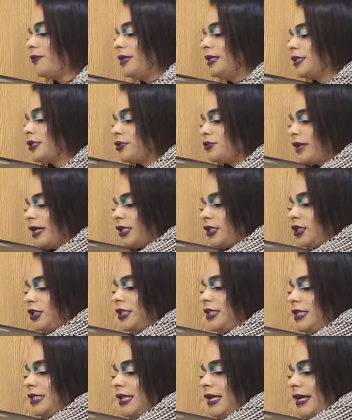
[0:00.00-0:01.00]
we stretch
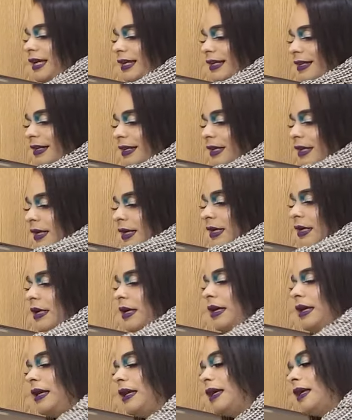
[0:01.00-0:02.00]
the skin
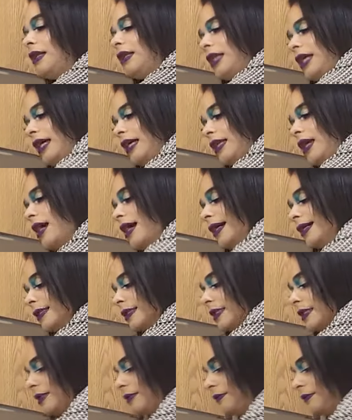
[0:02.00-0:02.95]
like that.